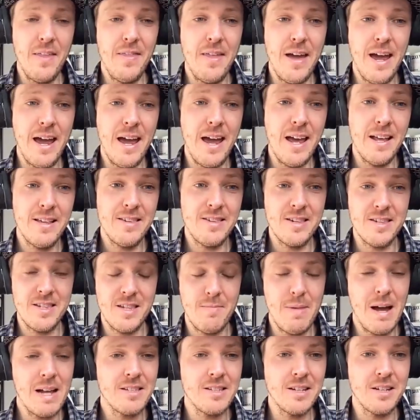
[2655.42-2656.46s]
they're
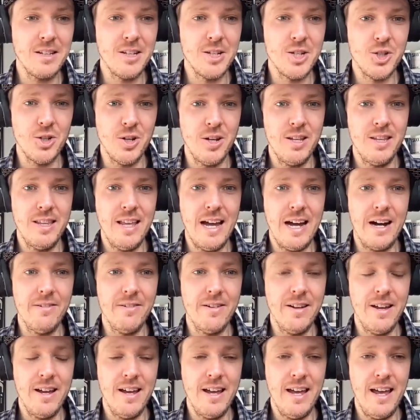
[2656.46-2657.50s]
systematically shutting
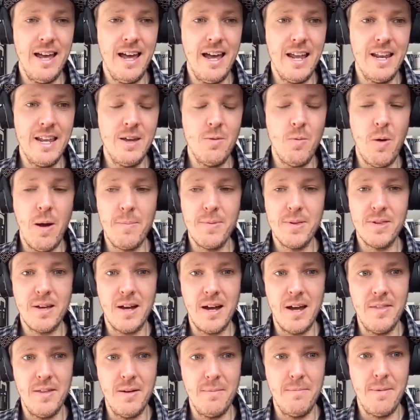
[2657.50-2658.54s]
down any
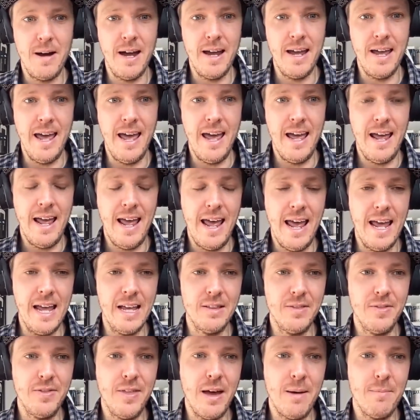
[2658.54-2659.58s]
website that might
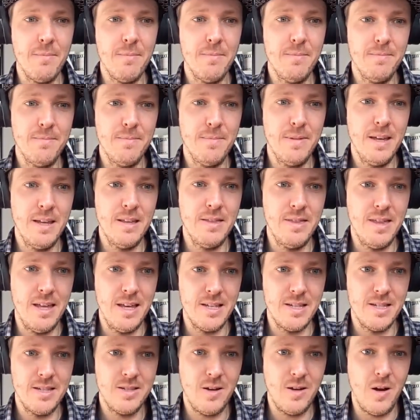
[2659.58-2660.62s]
aid them in
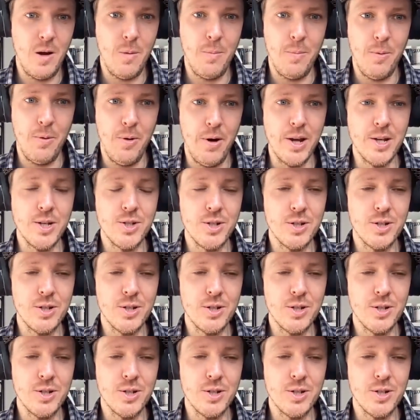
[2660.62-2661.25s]
this operation.